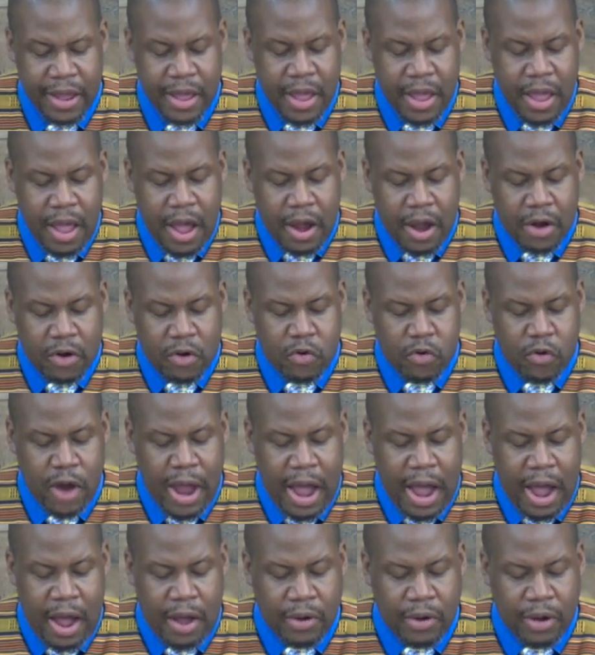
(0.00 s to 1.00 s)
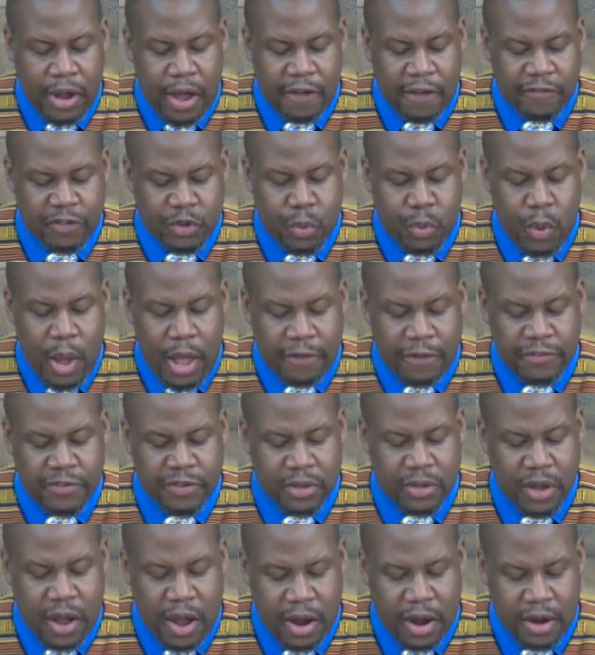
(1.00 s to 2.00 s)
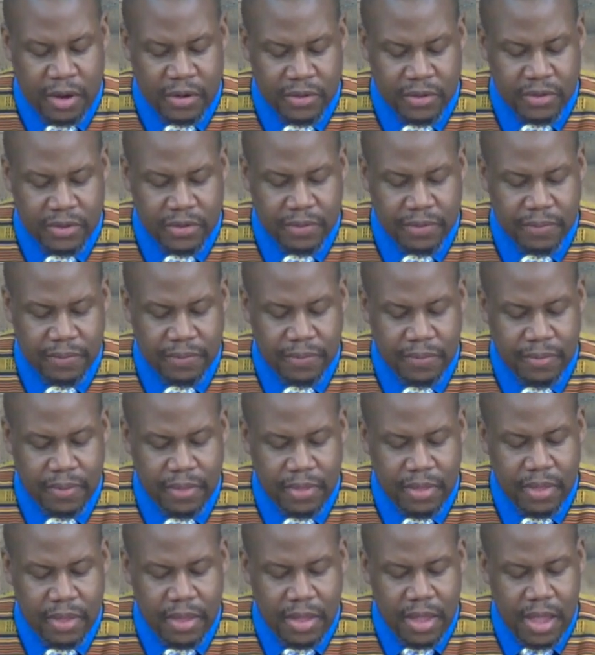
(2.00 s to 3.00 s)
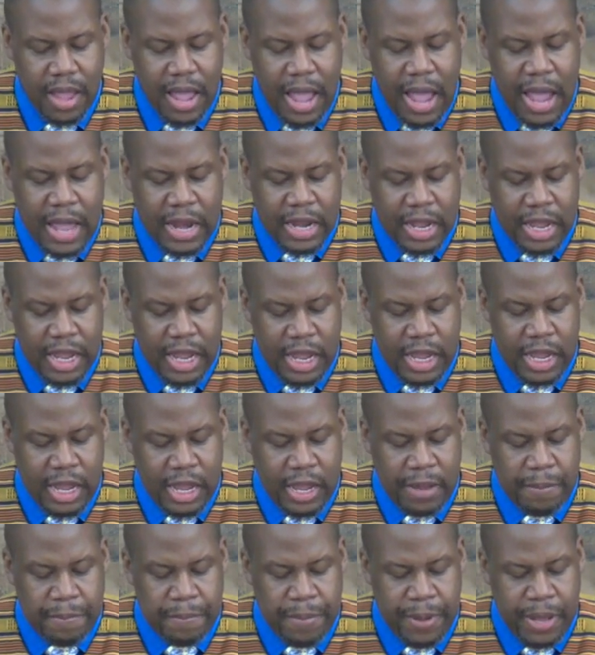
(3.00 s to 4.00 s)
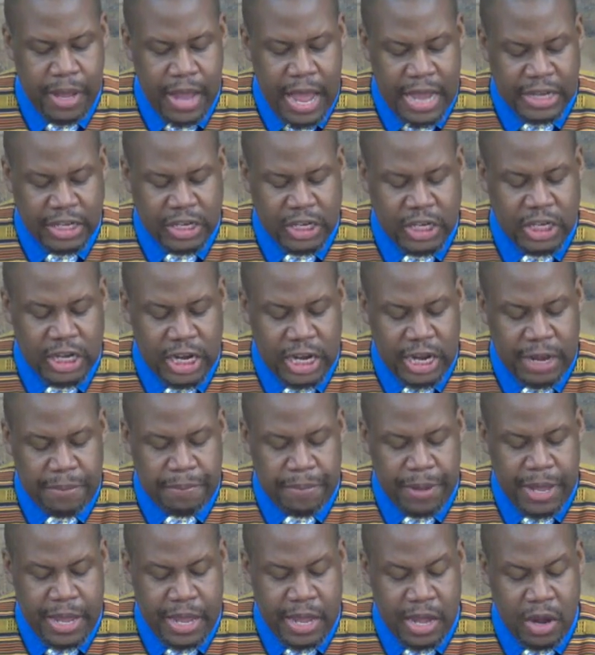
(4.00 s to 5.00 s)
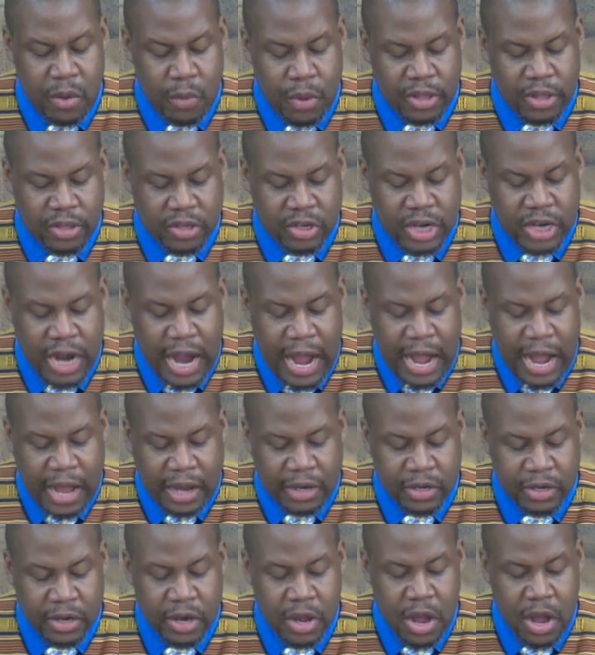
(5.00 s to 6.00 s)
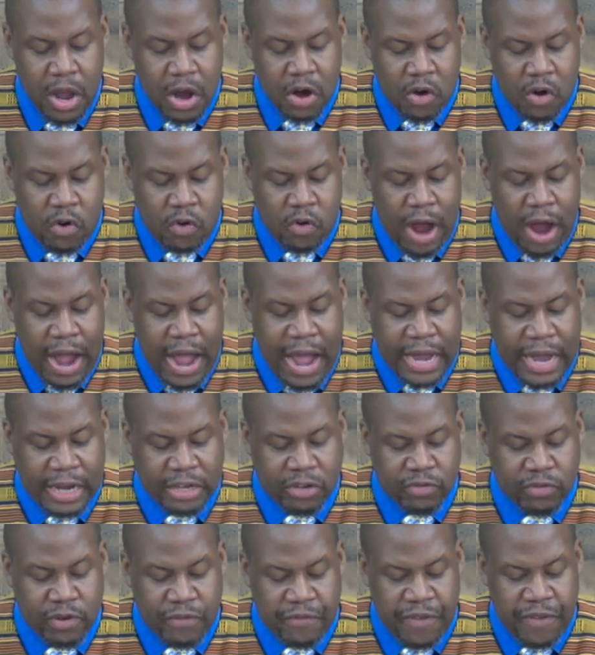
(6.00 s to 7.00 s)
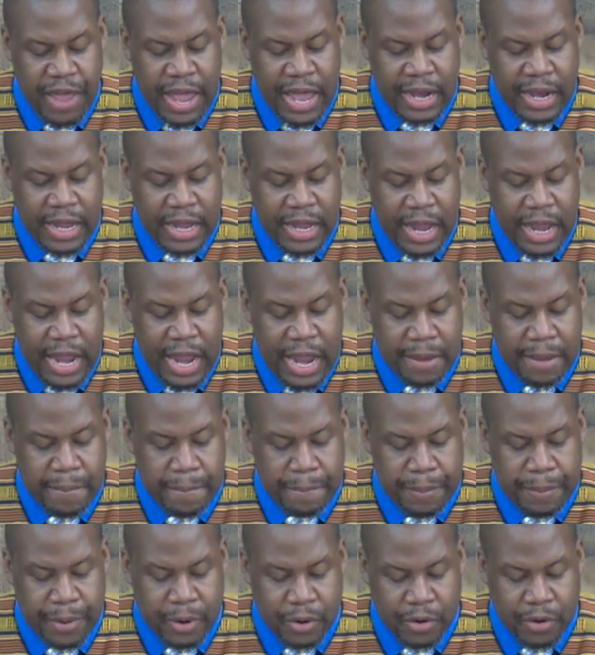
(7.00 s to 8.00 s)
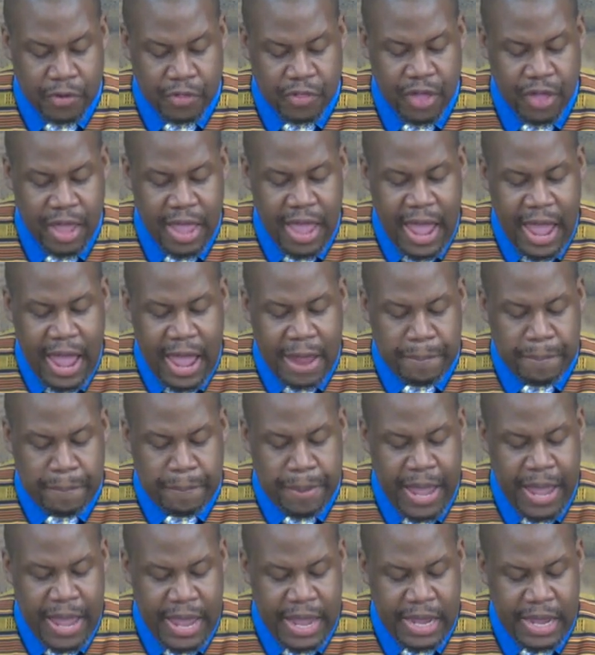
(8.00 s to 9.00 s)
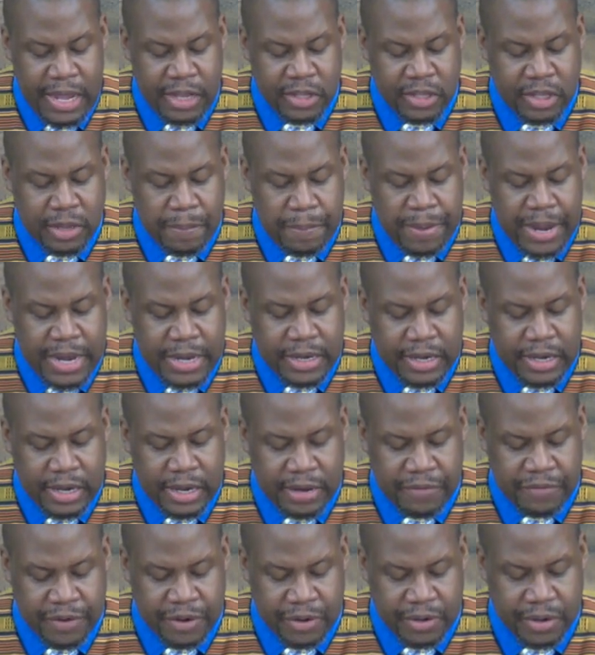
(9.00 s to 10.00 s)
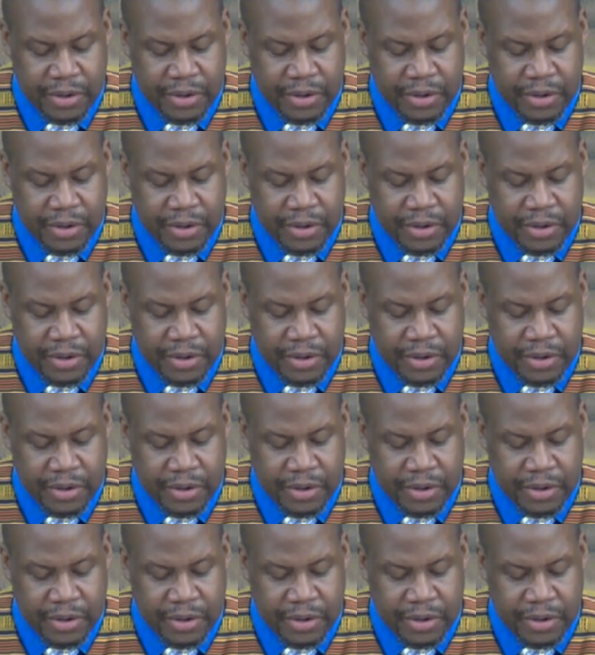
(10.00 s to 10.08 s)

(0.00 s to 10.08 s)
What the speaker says: a crown of 12 stars. And she being with child, cried, travailing in birth and pain to be delivered.